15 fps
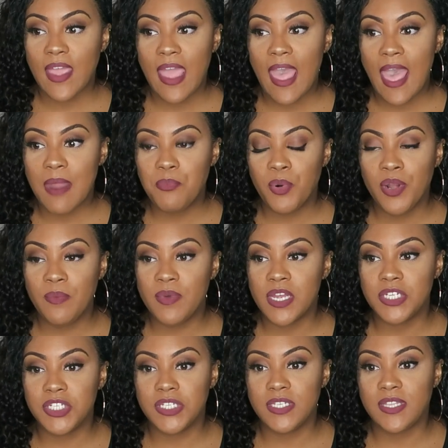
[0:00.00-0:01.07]
They
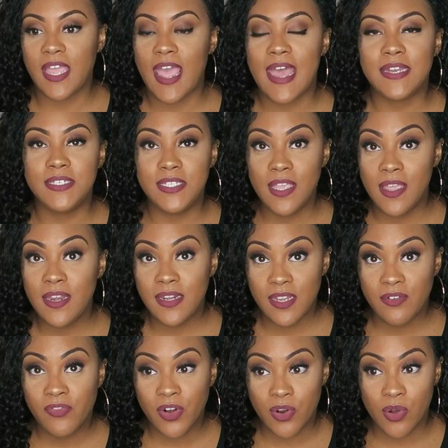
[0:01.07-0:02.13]
had 10
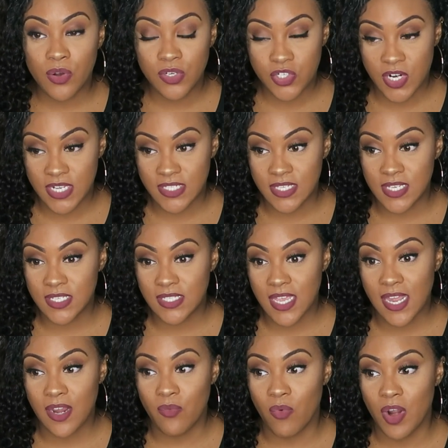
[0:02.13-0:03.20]
different gold dresses,
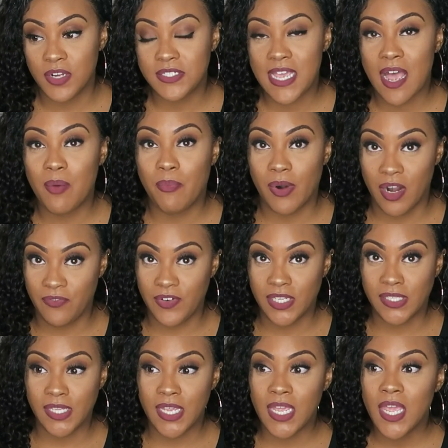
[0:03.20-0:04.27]
and it worked out
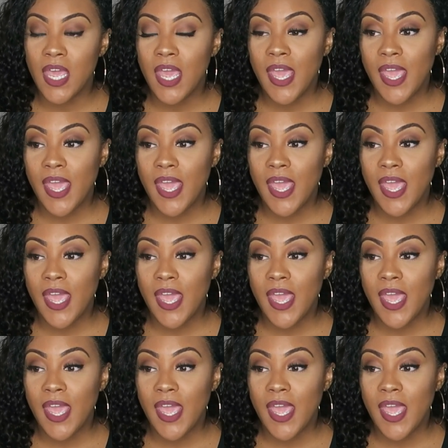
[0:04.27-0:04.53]
perfectly.